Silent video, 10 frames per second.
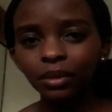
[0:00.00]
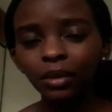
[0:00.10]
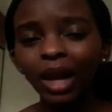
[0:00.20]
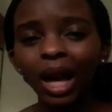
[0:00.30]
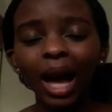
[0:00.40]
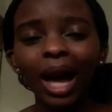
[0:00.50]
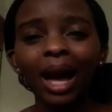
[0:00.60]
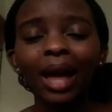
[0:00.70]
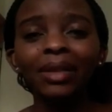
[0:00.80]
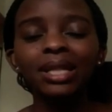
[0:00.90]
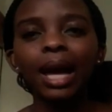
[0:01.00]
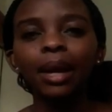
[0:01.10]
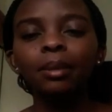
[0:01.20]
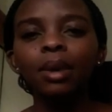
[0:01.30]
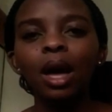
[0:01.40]
At the time,
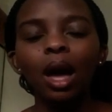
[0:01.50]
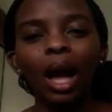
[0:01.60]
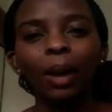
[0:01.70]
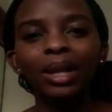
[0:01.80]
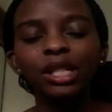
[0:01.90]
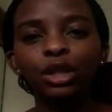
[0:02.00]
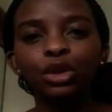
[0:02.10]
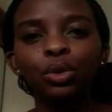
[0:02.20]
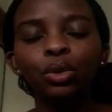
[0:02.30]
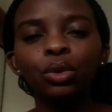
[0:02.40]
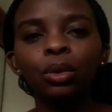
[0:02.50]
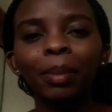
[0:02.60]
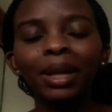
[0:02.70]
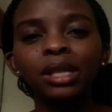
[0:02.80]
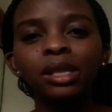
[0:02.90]
I wanted to
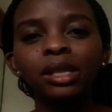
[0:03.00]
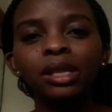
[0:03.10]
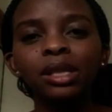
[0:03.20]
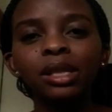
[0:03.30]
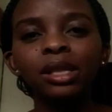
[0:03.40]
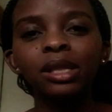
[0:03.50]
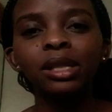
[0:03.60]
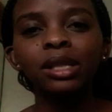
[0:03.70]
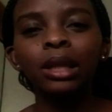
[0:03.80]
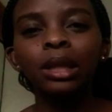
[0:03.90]
participate in